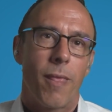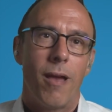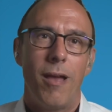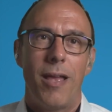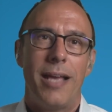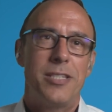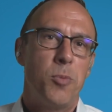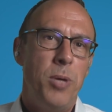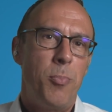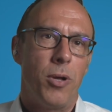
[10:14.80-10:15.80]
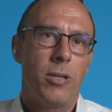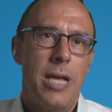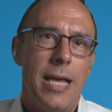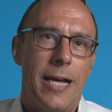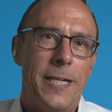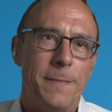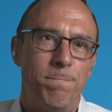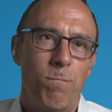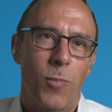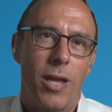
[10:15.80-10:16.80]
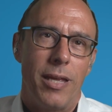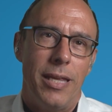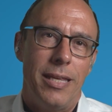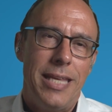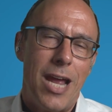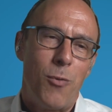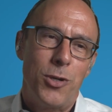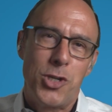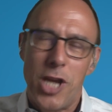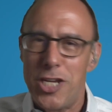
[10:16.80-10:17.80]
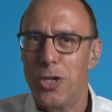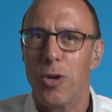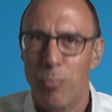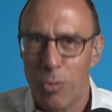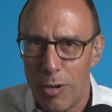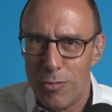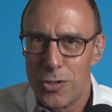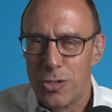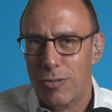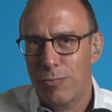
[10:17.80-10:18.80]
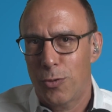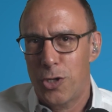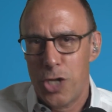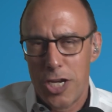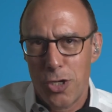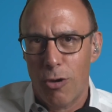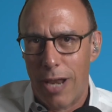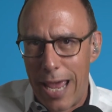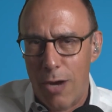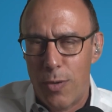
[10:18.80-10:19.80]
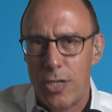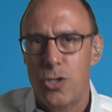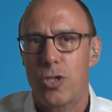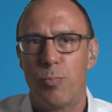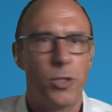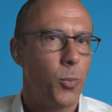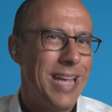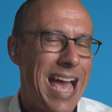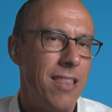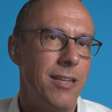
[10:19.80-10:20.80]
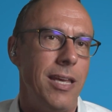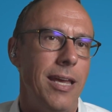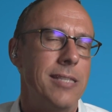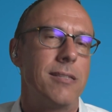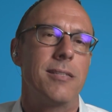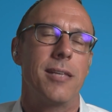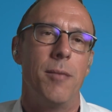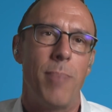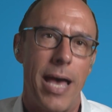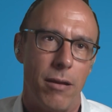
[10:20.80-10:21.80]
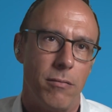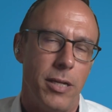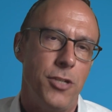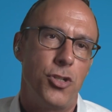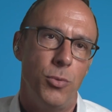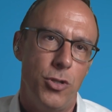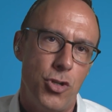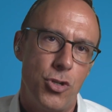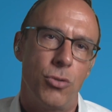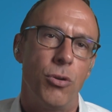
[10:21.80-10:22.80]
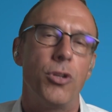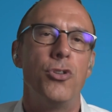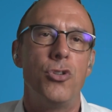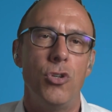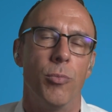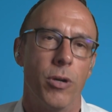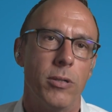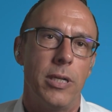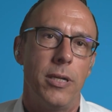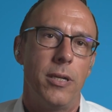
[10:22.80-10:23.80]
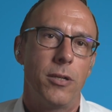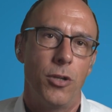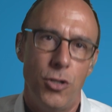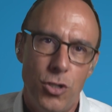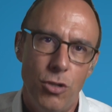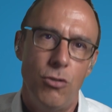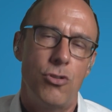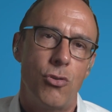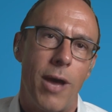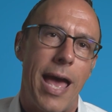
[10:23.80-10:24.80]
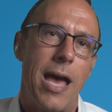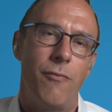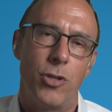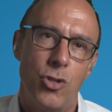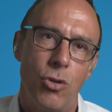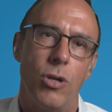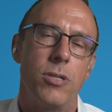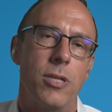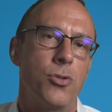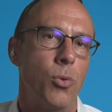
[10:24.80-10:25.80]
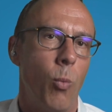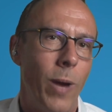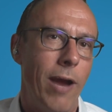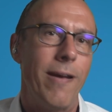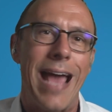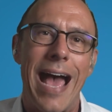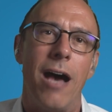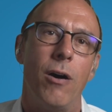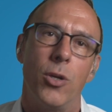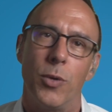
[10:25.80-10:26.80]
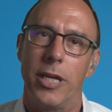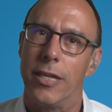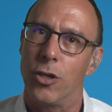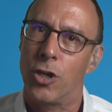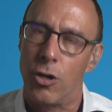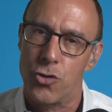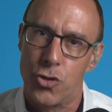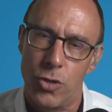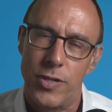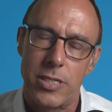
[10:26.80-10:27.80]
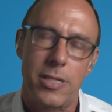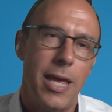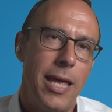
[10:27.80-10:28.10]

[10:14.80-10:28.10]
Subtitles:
I said to people, yeah, we're changing our approach, we're changing our language, but the reality is the same battle, is to ensure consumer continues to have a choice as to where and how they want to get their car serviced,